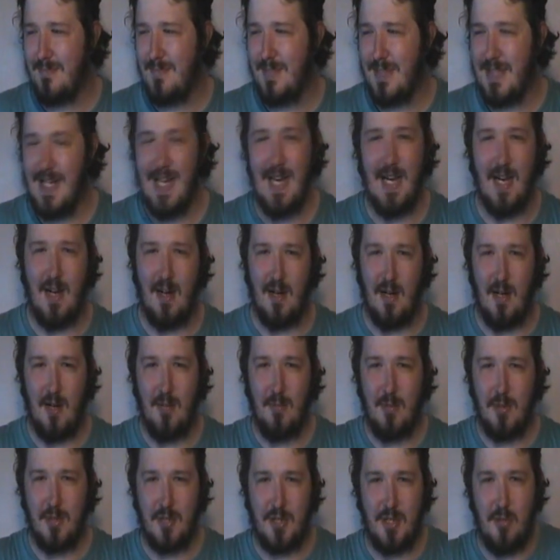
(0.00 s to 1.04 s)
Yeah, I'm
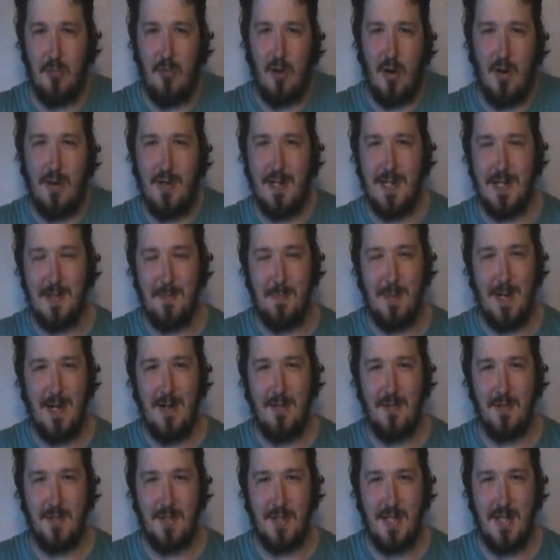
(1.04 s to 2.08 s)
not too worried
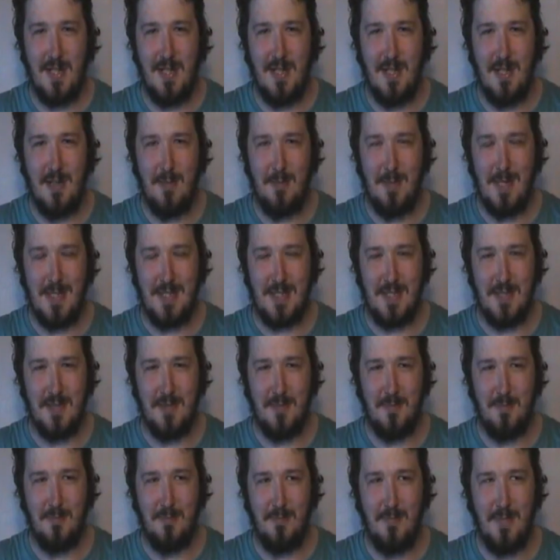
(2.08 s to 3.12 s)
about
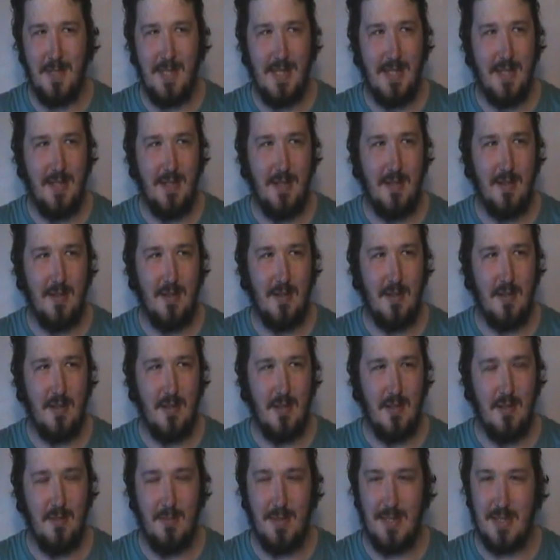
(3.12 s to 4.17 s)
Mascot Mania.
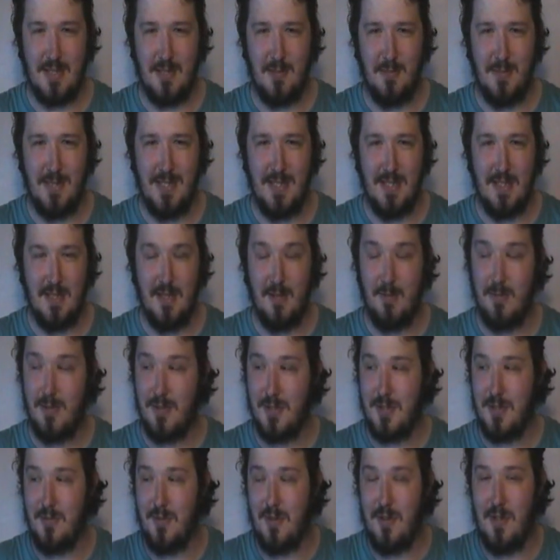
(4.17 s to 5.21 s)
I'm not
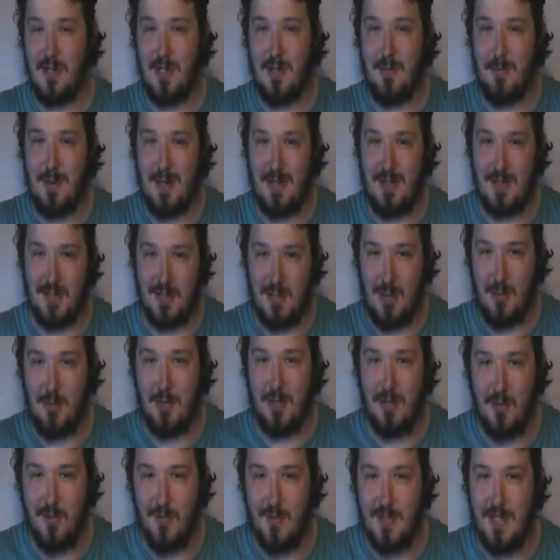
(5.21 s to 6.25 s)
too worried about the
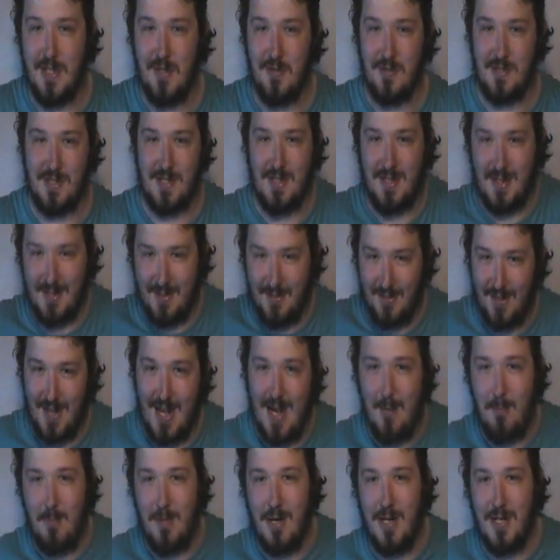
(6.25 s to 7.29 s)
commentary videos
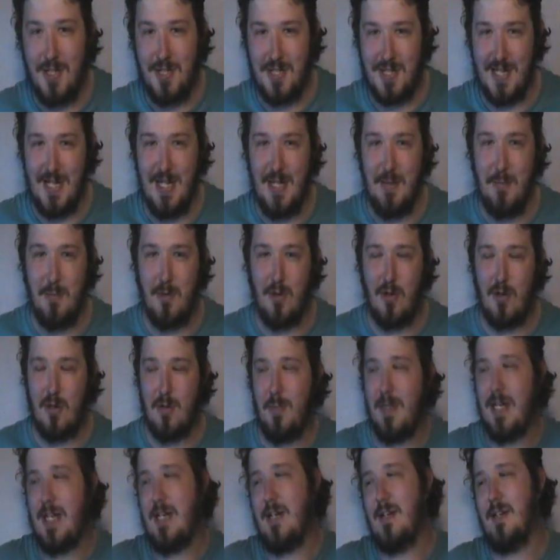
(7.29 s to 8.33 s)
that much anymore,
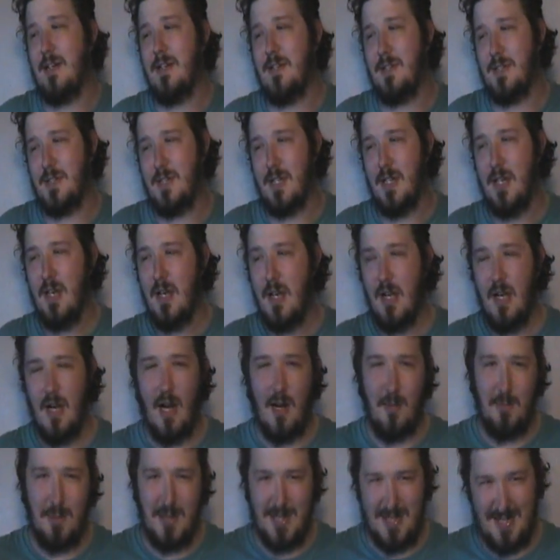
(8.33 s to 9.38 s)
because
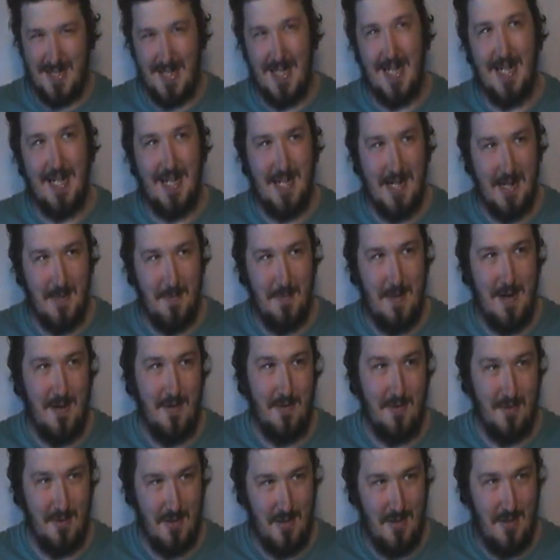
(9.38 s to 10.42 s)
I've been thinking
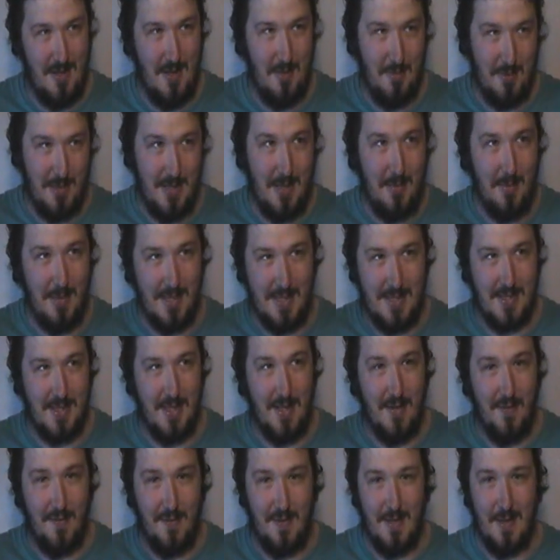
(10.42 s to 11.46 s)
about upcoming
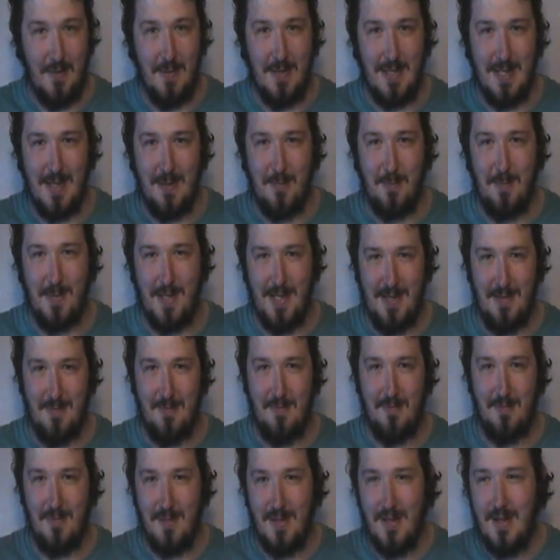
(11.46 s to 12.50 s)
stuff coming up
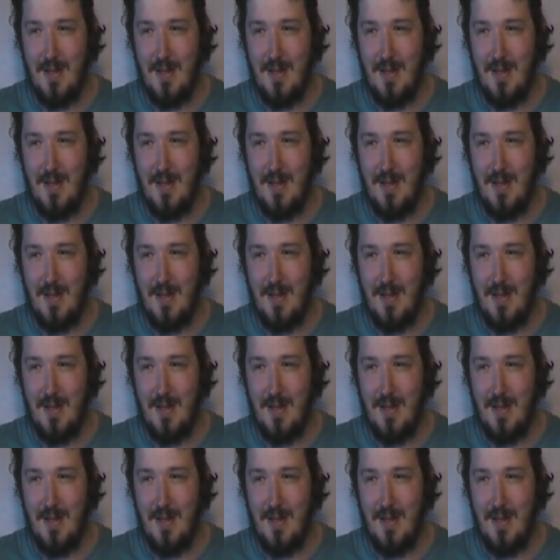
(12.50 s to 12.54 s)
in